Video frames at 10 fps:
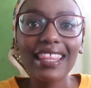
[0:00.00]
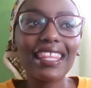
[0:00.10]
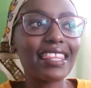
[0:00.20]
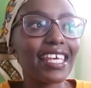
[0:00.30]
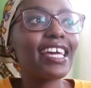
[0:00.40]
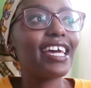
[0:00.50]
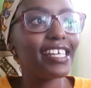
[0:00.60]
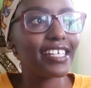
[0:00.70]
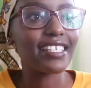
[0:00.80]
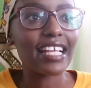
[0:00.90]
The thing
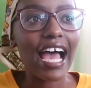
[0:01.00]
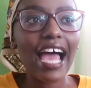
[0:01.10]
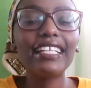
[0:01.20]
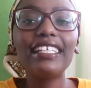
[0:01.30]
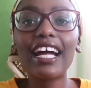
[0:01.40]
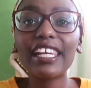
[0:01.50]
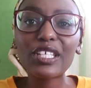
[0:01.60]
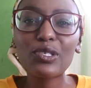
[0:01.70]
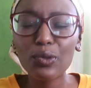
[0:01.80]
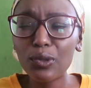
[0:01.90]
is, I didn't
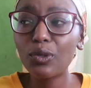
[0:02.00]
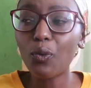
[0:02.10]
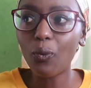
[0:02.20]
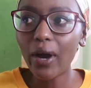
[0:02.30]
understand